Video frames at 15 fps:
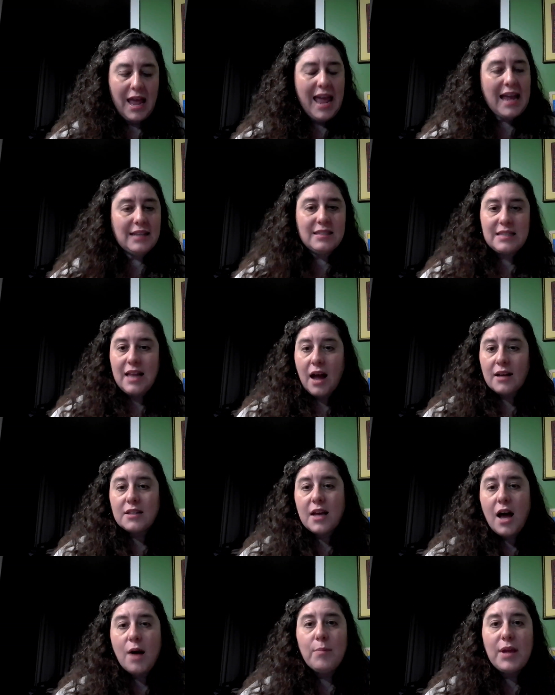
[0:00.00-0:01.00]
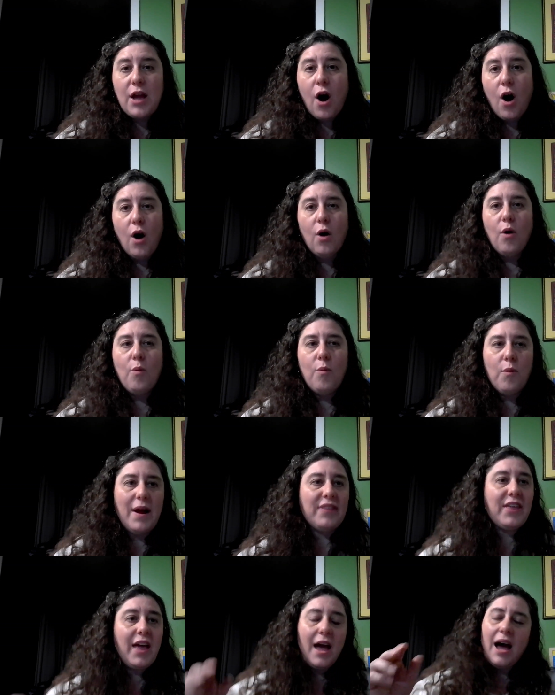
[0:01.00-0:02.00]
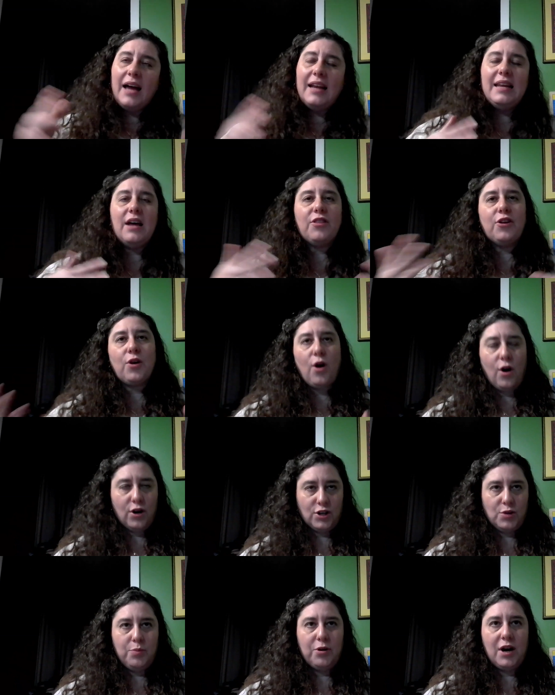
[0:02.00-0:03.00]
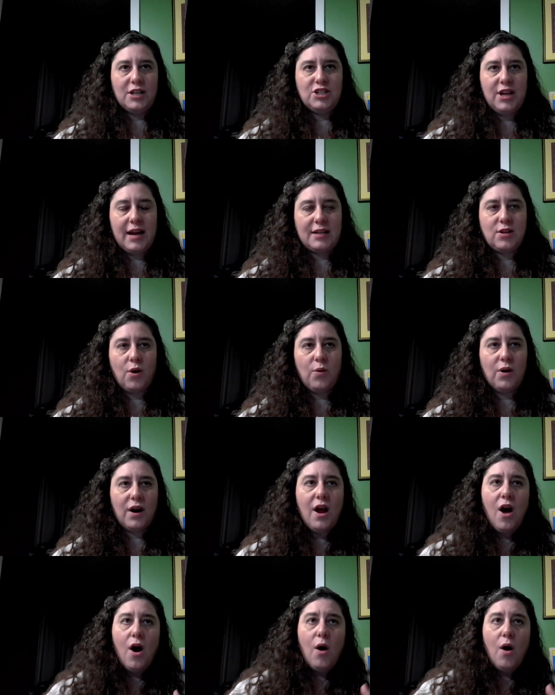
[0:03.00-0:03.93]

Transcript: It's not coming home with another art project or,